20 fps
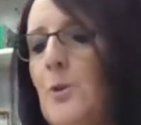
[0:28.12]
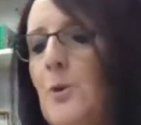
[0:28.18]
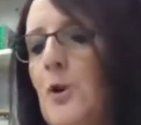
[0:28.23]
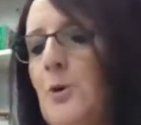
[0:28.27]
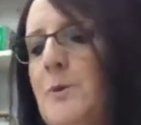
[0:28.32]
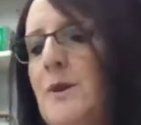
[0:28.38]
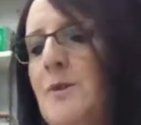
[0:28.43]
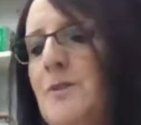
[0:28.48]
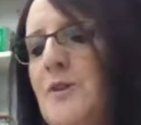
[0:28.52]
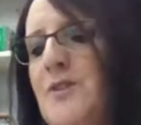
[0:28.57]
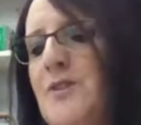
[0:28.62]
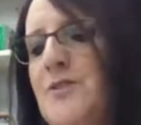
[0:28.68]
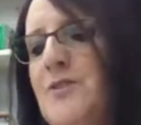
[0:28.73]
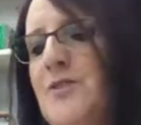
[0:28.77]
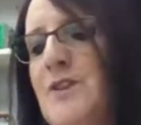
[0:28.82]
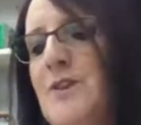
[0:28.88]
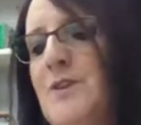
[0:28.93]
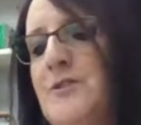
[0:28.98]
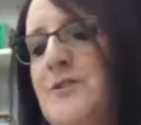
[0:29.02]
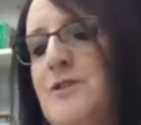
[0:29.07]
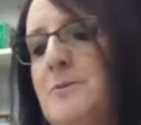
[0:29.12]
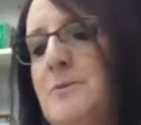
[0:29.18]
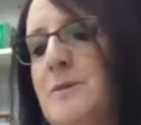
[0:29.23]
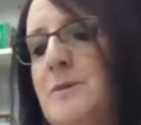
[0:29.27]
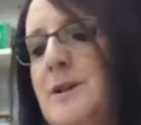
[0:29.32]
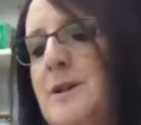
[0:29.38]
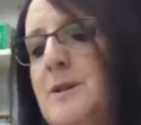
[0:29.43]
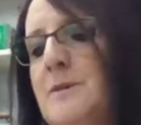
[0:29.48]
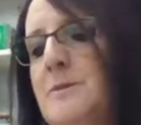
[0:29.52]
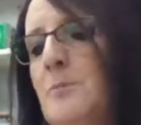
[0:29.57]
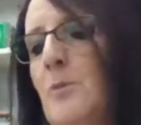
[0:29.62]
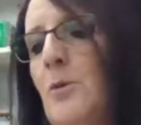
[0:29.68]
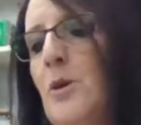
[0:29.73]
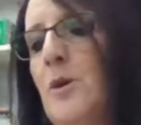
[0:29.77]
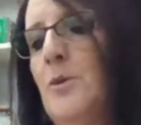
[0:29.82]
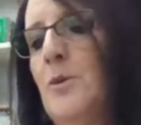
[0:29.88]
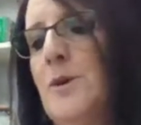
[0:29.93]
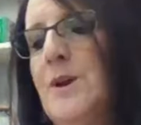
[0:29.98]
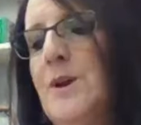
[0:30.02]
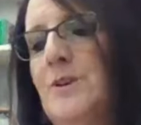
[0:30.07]
Ruby looks thinner to me,
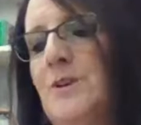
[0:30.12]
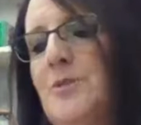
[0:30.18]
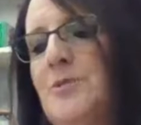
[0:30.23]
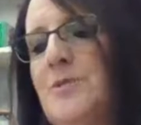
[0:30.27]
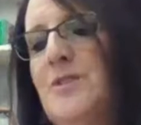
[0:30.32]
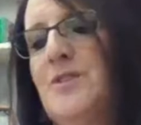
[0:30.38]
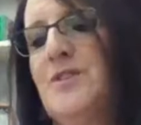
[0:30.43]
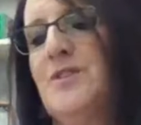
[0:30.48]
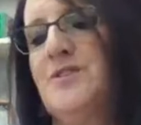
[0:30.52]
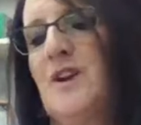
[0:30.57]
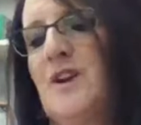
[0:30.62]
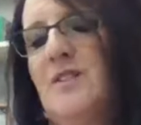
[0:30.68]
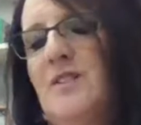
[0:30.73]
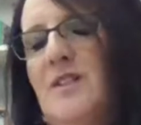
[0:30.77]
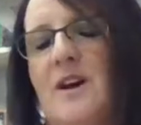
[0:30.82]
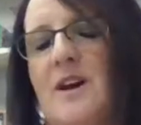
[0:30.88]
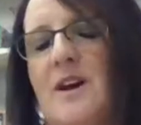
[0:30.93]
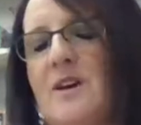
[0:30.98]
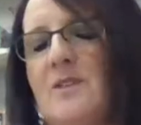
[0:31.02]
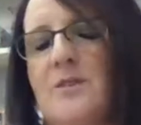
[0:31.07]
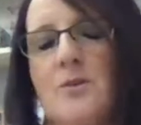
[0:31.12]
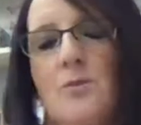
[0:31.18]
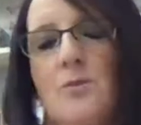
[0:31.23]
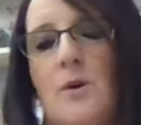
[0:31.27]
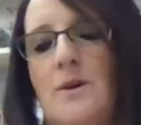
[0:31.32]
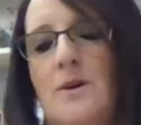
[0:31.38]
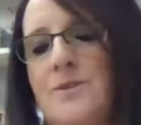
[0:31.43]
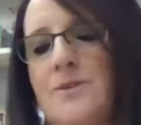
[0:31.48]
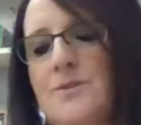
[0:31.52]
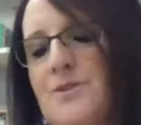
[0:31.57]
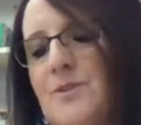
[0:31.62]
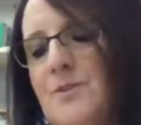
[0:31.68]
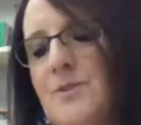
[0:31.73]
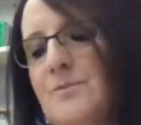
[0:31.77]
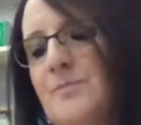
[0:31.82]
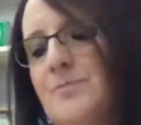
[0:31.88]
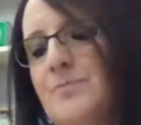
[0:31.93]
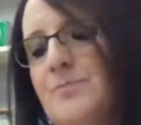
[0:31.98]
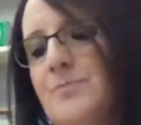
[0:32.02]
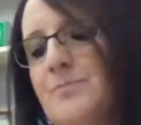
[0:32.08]
more wrinkled than Stella ever was.
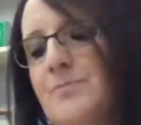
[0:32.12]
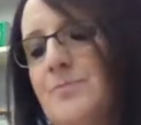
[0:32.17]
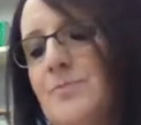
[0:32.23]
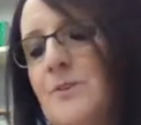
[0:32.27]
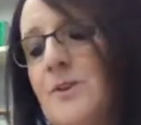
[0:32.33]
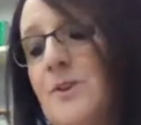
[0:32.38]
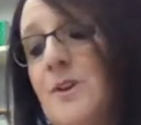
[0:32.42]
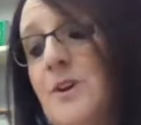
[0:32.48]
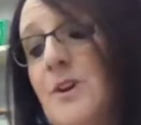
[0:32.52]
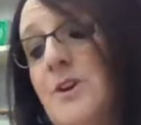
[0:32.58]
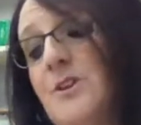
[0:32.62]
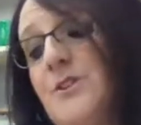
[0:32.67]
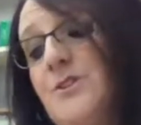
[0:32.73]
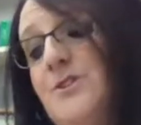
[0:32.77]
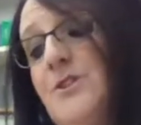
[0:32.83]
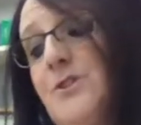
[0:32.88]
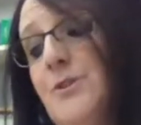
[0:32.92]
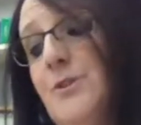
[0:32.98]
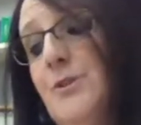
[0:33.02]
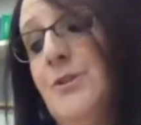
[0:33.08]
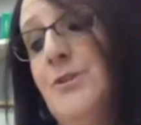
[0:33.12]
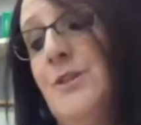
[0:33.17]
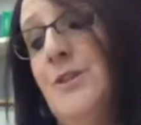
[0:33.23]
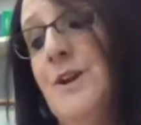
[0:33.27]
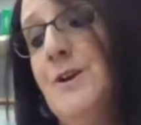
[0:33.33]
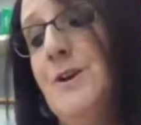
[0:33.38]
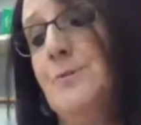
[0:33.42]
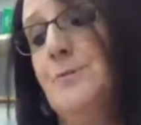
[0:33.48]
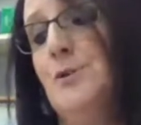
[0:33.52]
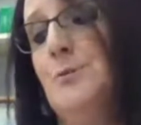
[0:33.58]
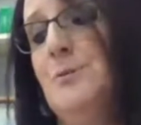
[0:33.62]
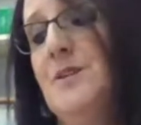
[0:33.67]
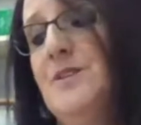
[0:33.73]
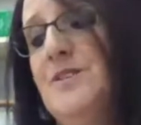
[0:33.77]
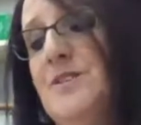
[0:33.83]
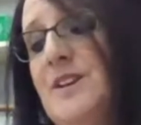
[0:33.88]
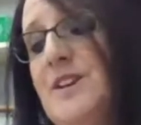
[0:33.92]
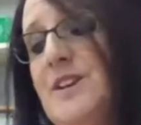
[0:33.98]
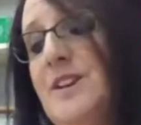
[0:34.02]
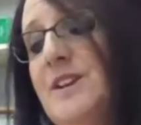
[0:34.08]
Do you think
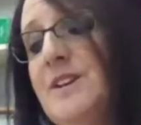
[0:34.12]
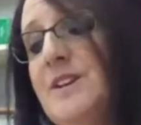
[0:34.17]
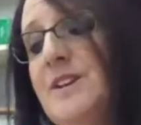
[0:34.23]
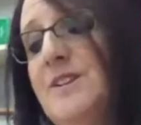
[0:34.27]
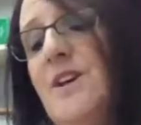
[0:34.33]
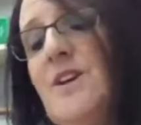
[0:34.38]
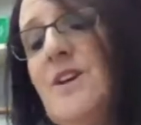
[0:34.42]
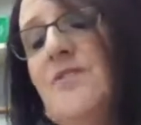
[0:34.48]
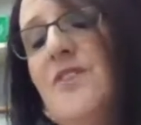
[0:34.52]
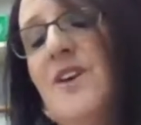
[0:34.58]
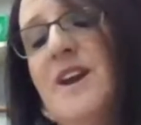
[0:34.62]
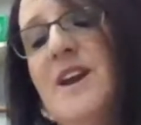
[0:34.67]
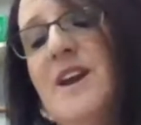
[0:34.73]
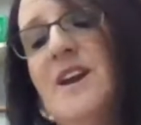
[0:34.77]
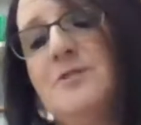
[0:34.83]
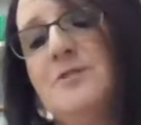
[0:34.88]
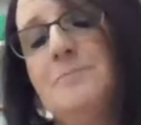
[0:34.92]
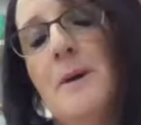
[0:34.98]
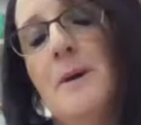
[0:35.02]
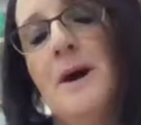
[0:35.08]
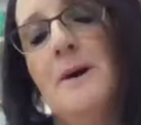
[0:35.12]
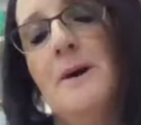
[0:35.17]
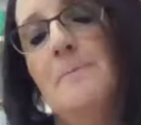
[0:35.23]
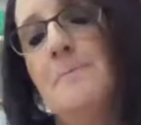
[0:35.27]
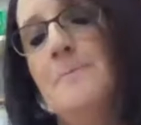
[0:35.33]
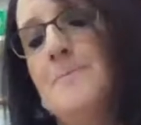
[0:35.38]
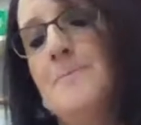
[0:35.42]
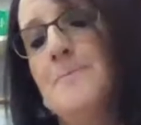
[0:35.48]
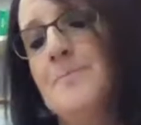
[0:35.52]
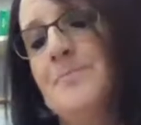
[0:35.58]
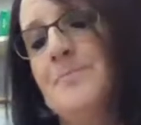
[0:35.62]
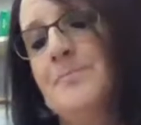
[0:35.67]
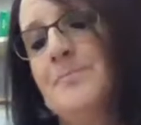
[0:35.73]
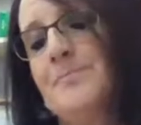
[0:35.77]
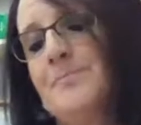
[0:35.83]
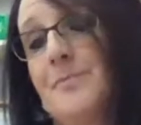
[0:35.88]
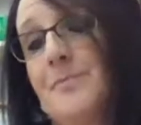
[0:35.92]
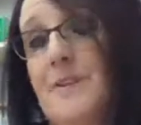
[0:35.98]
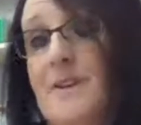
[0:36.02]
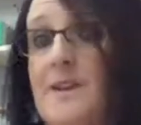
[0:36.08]
Ruby's eating enough? I asked Bob.
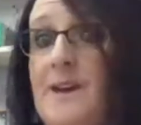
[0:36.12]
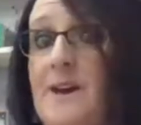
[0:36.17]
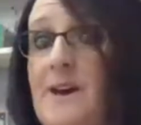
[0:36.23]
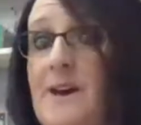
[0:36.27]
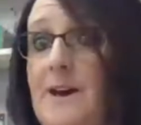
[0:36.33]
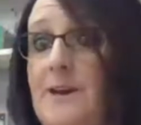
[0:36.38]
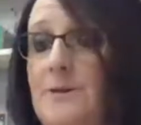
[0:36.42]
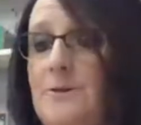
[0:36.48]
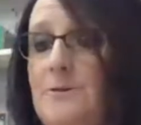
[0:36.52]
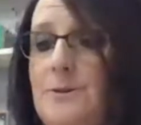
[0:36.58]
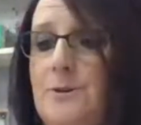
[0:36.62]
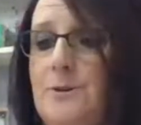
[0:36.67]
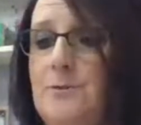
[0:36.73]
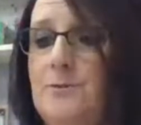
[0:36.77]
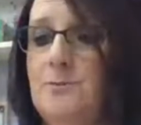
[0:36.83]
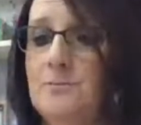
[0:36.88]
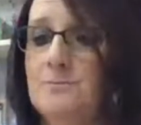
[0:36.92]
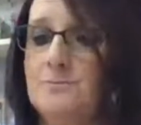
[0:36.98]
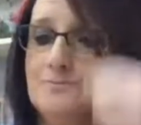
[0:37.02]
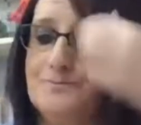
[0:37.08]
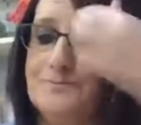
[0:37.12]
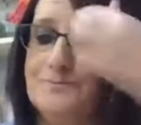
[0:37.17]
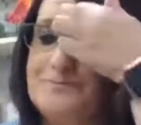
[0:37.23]
I don't know.